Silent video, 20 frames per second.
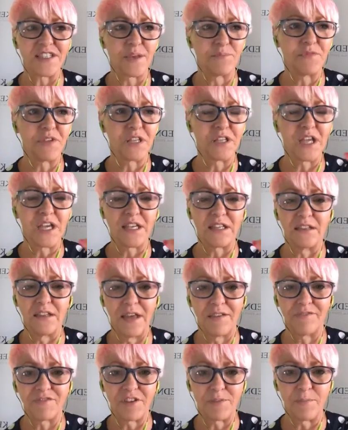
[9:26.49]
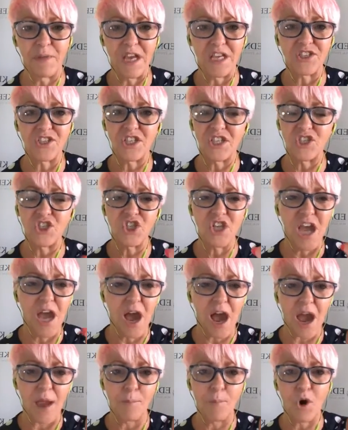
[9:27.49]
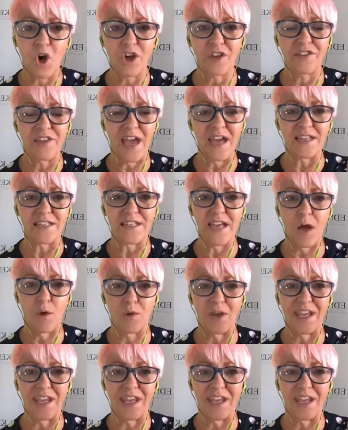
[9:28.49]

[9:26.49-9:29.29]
something like left a message, I mark that down.